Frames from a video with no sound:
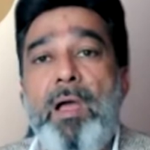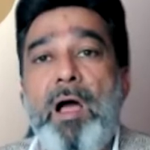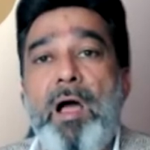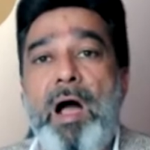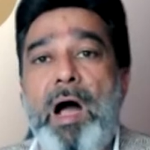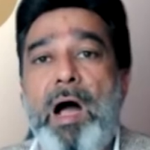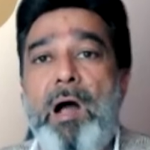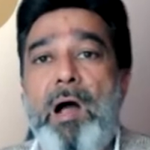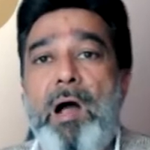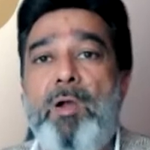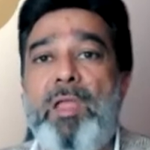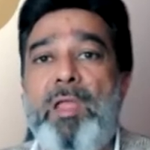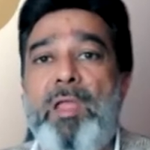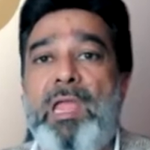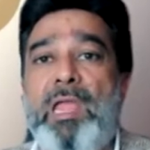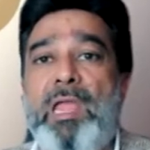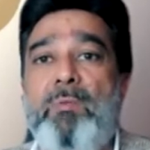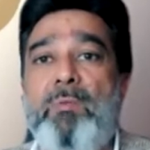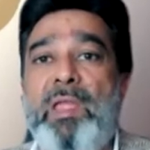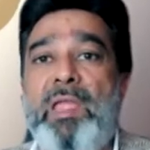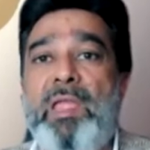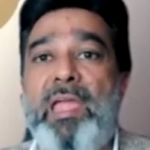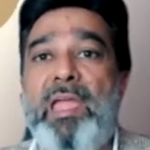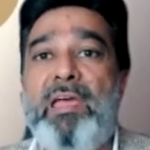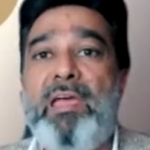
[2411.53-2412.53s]
how can
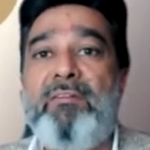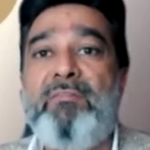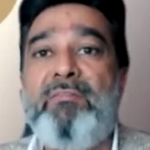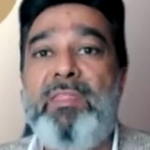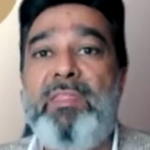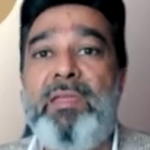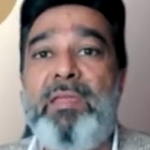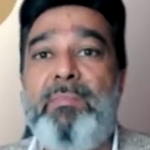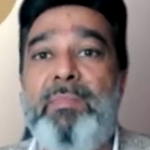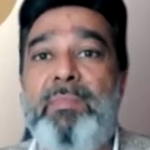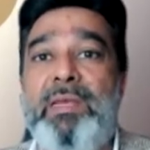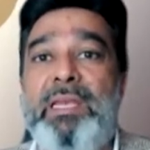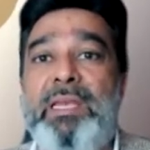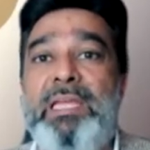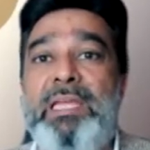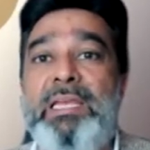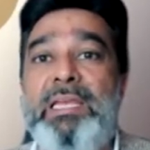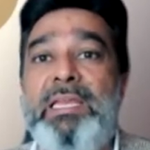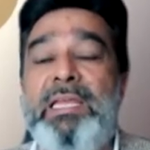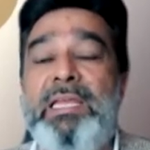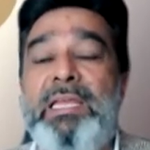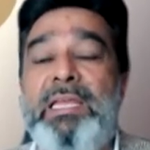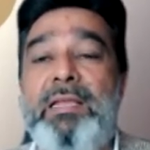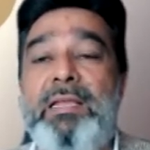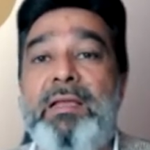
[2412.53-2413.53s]
we have them
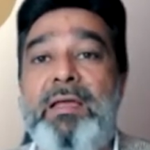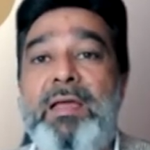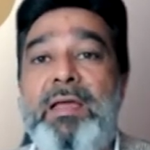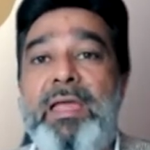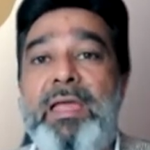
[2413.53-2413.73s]
leading